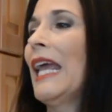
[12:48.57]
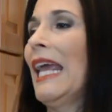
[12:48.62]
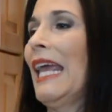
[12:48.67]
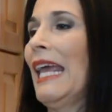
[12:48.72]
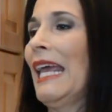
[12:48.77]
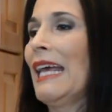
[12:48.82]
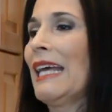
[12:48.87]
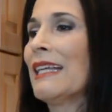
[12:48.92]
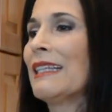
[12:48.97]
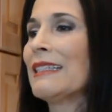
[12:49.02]

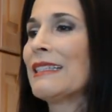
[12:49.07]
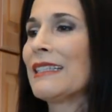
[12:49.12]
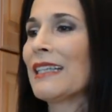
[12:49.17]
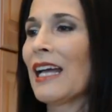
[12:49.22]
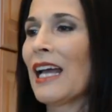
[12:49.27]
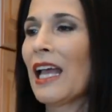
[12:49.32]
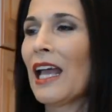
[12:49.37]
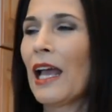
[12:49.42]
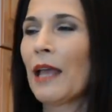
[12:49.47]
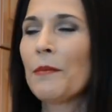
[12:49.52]
and
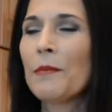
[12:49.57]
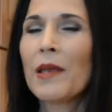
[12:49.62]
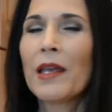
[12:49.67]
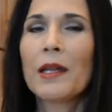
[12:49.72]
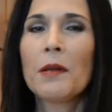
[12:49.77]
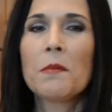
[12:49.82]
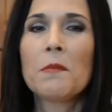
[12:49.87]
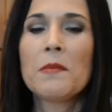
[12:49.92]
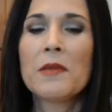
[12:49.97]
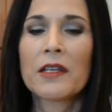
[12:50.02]
I
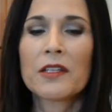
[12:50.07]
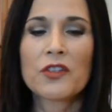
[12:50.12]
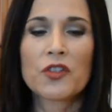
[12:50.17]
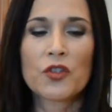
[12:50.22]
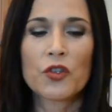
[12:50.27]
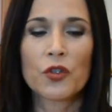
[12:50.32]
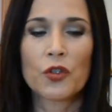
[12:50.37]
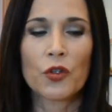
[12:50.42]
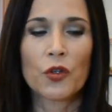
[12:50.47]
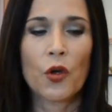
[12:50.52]
made a
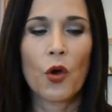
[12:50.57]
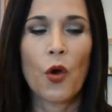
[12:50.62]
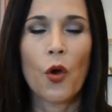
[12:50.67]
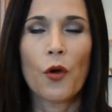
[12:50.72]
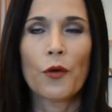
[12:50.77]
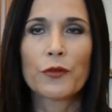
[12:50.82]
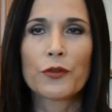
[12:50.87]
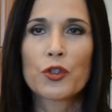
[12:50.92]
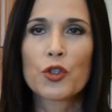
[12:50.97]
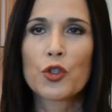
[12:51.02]
mixture
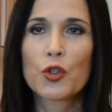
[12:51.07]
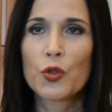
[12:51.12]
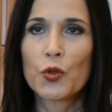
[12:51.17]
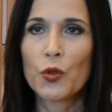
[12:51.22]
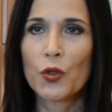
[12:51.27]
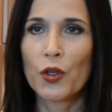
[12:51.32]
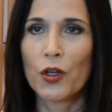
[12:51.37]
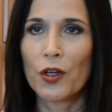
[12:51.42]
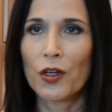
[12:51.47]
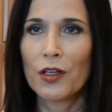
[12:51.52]
of
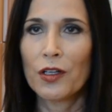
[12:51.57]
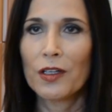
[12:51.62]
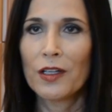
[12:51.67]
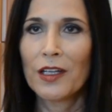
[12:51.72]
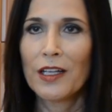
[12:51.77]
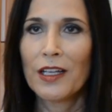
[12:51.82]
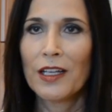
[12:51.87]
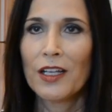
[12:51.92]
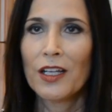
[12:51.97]
sugar